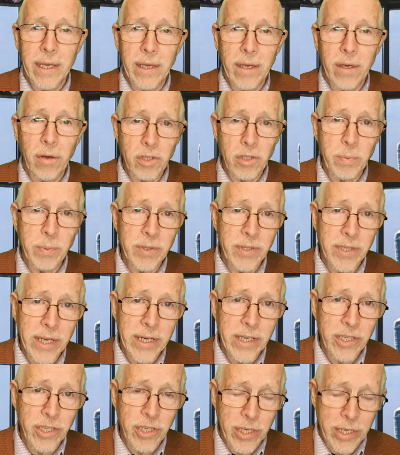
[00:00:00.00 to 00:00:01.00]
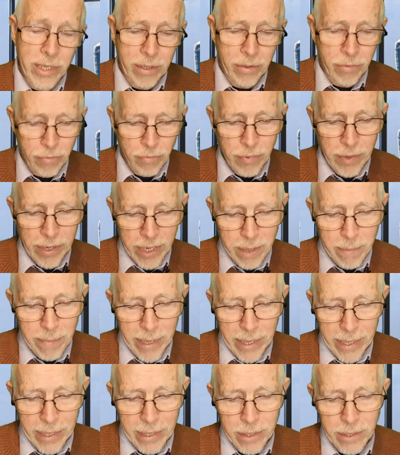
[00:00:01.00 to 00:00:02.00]
Octopus Energy
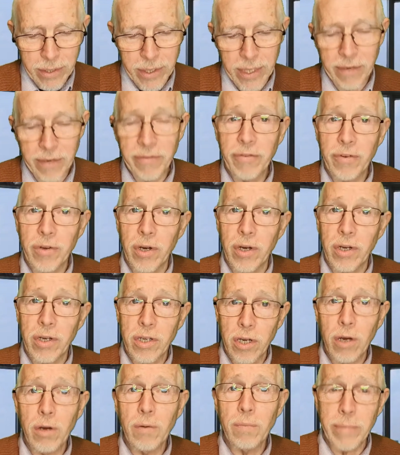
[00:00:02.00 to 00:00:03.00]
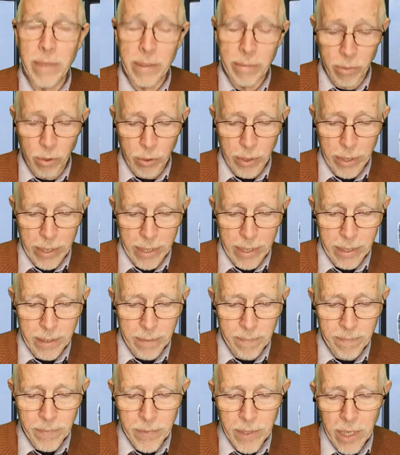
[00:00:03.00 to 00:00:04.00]
recommend that if you've got a combi boiler,
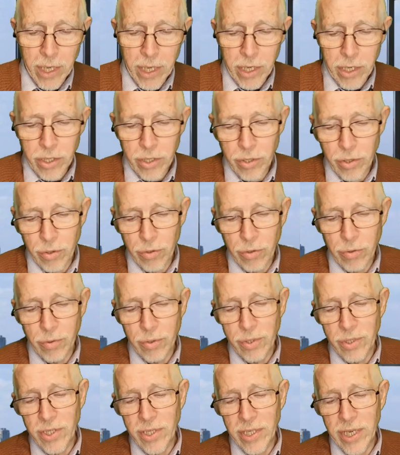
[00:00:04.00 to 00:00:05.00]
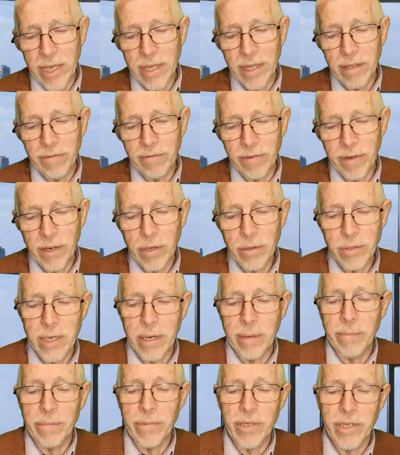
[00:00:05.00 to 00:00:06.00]
you set the flow
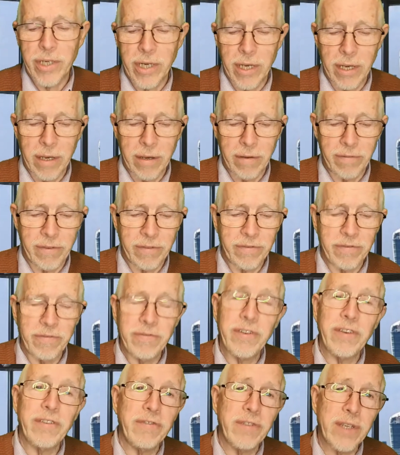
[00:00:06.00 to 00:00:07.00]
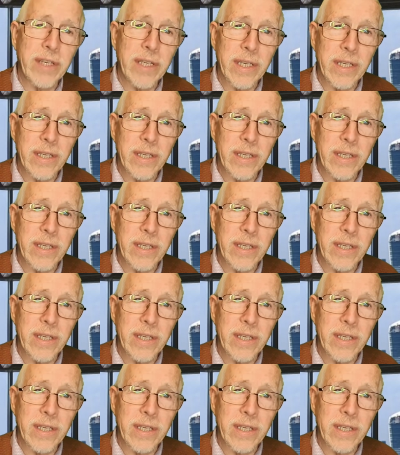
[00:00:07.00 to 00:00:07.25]
temperature for 50